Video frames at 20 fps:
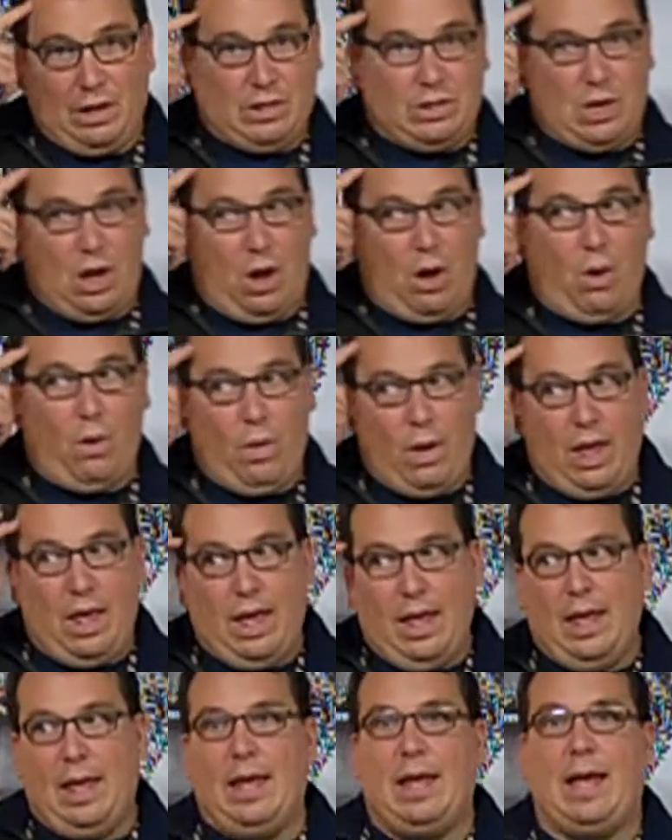So,
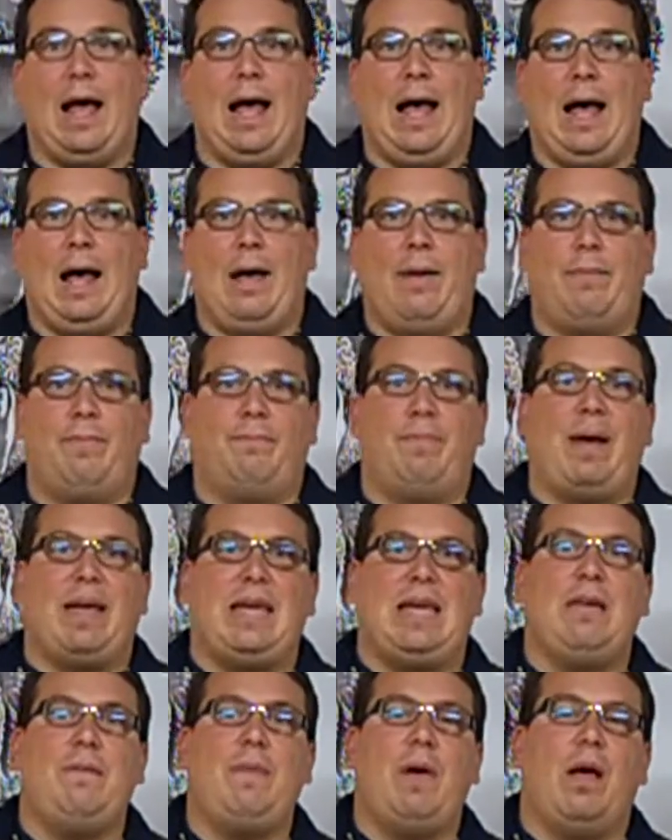um,
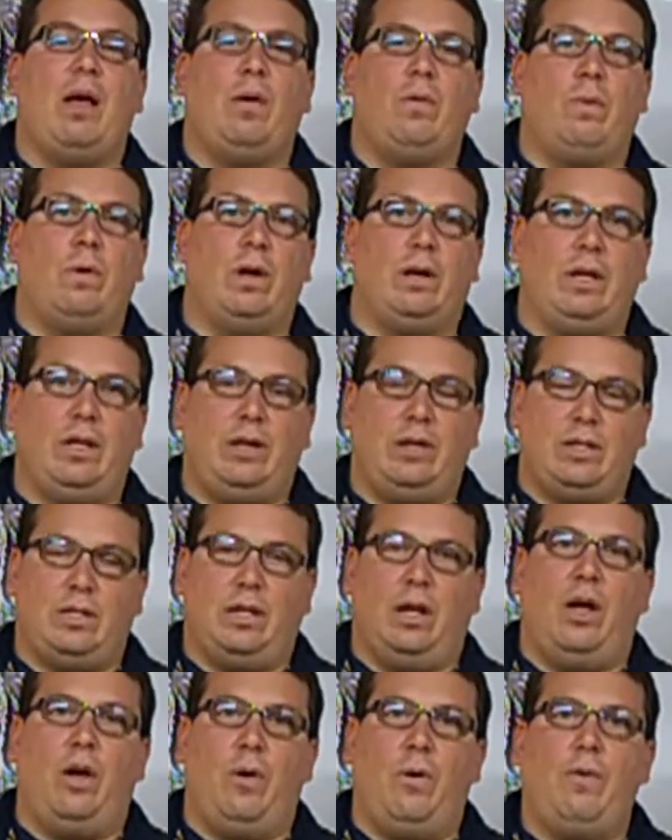but email worked
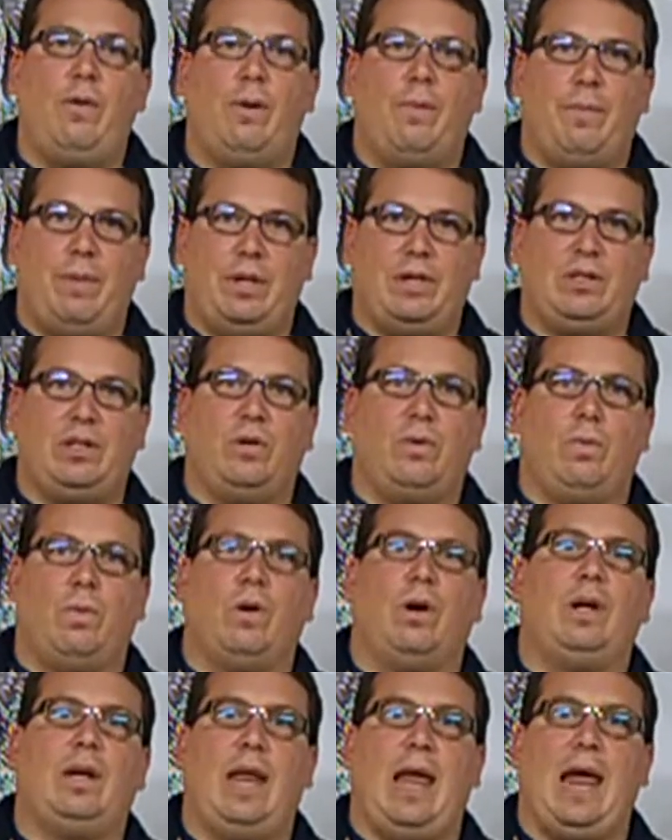slow, but it still
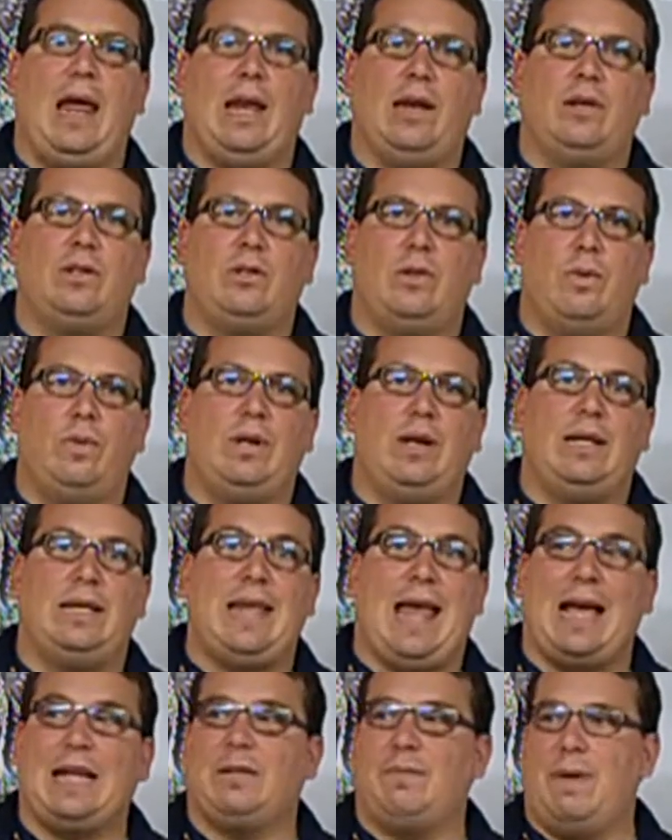worked, and so
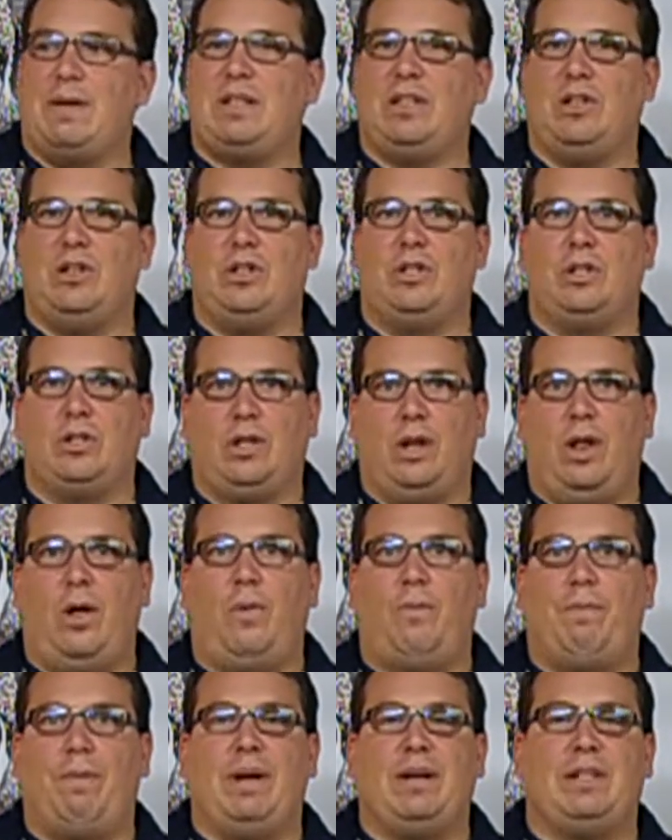did text messages
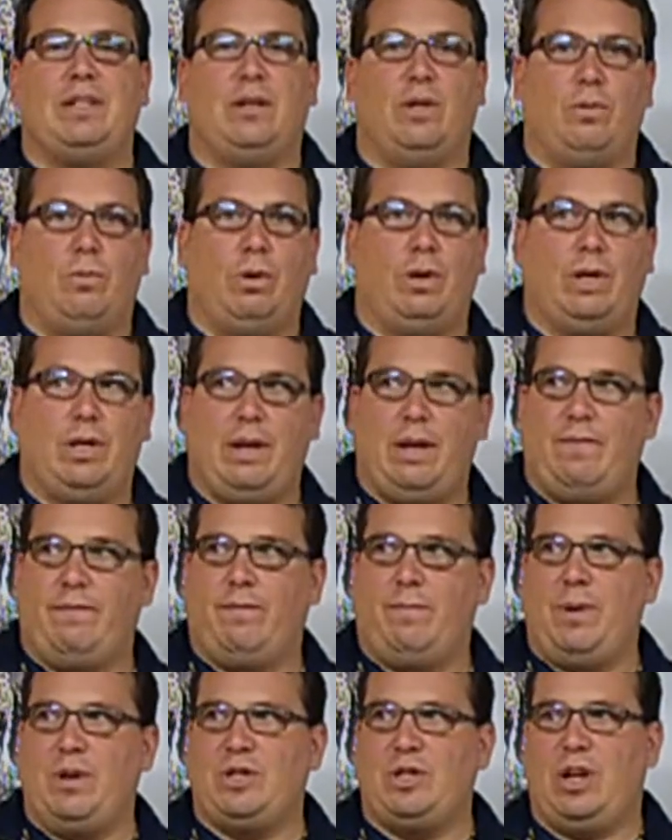slow, but it still worked.
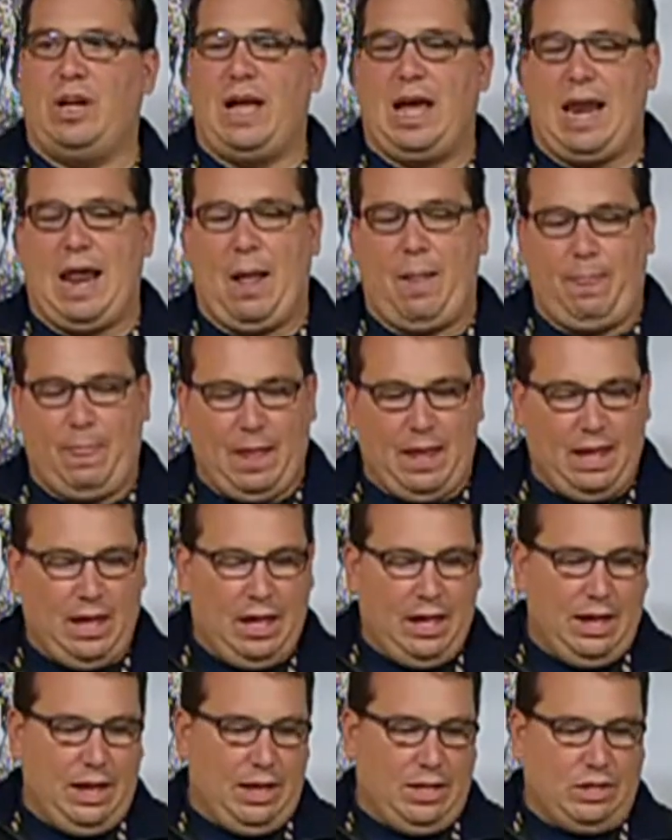Information got out.
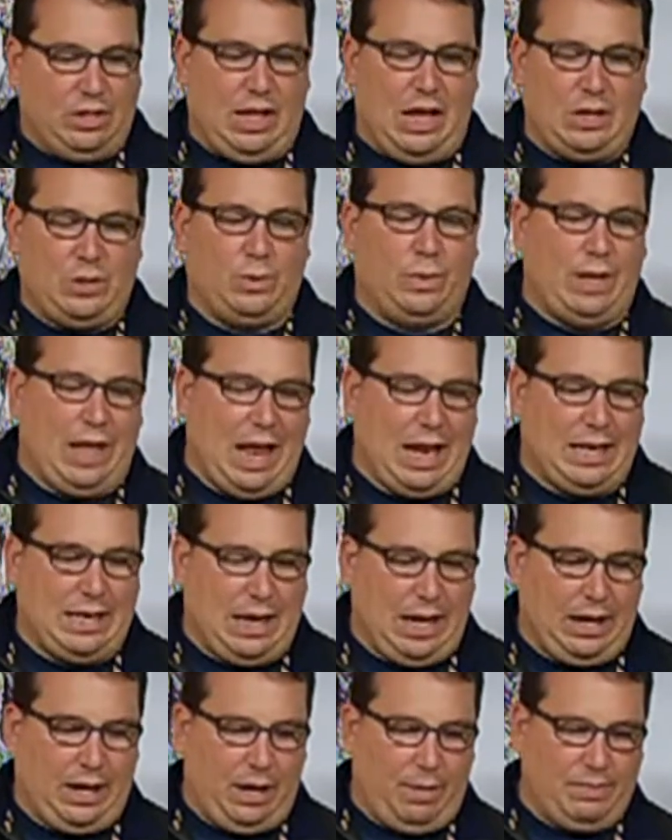So that's where
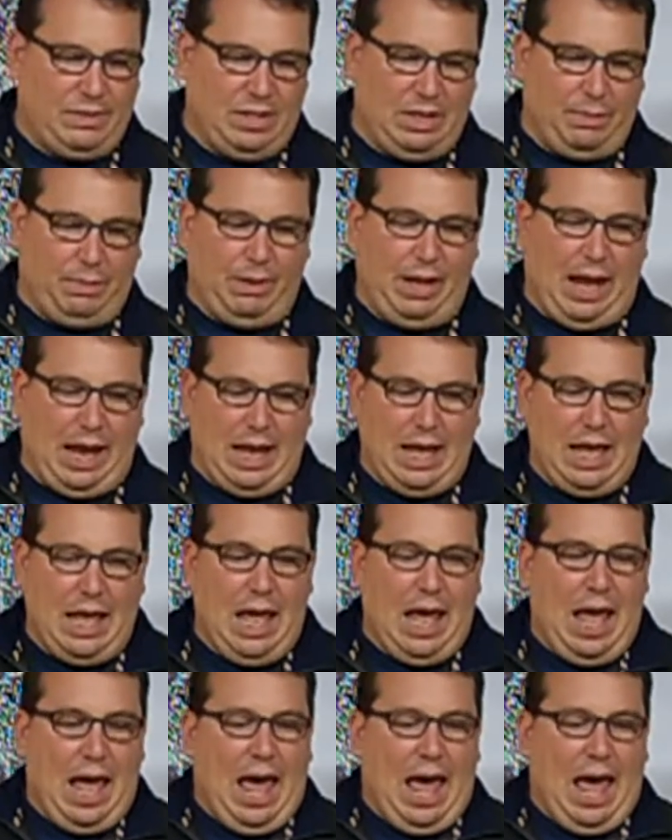that uh, comes into play.